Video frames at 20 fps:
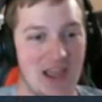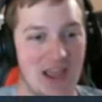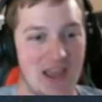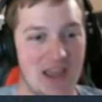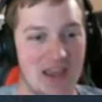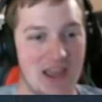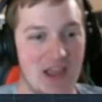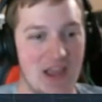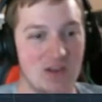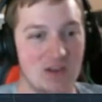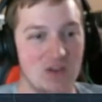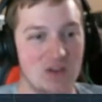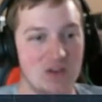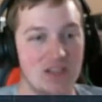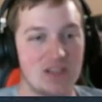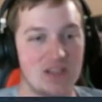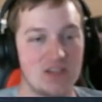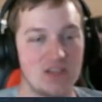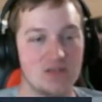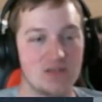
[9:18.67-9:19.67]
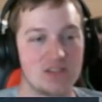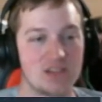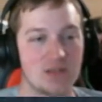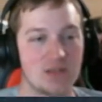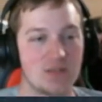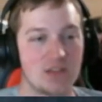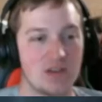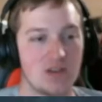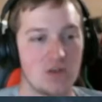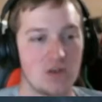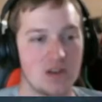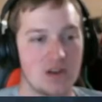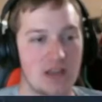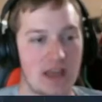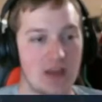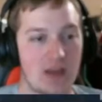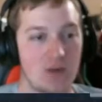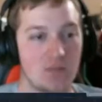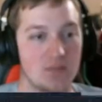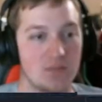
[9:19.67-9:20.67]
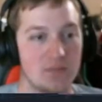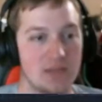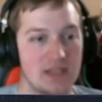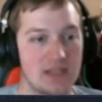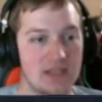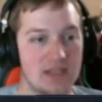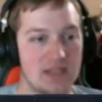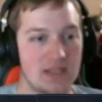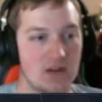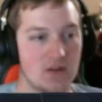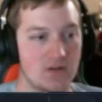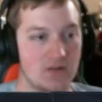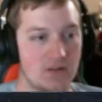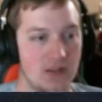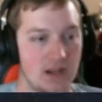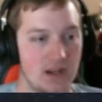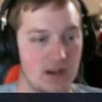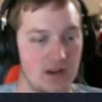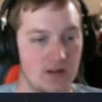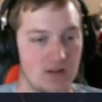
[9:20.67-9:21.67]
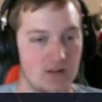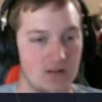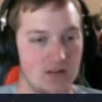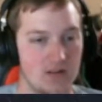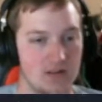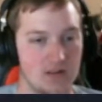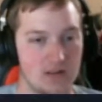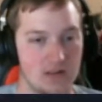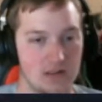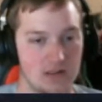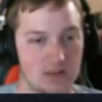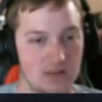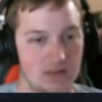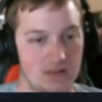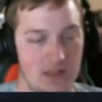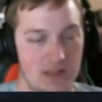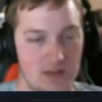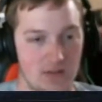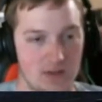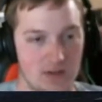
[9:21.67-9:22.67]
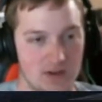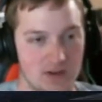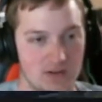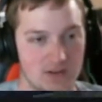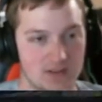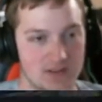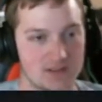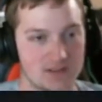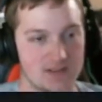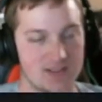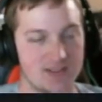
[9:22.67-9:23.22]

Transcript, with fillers: and now you need to do something in order to help me get over there. That works.